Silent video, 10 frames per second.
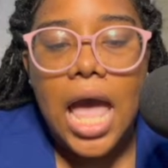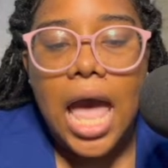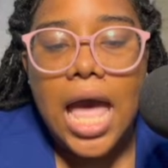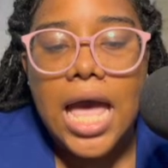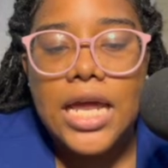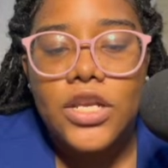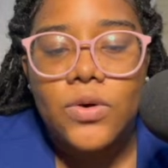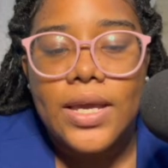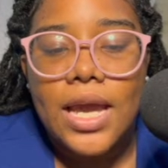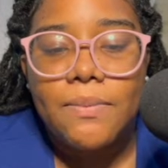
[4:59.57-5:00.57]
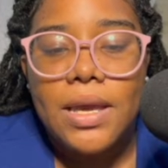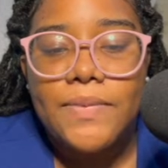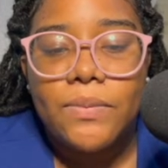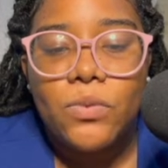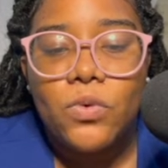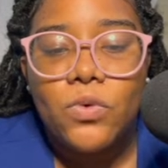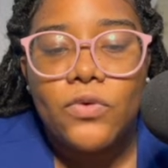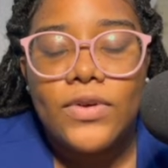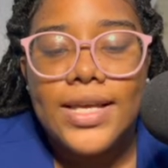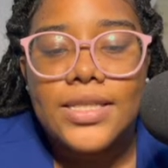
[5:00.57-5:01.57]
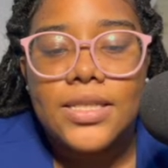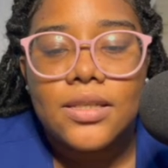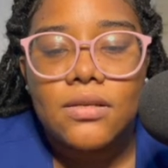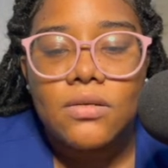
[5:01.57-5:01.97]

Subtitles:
and you can maybe move it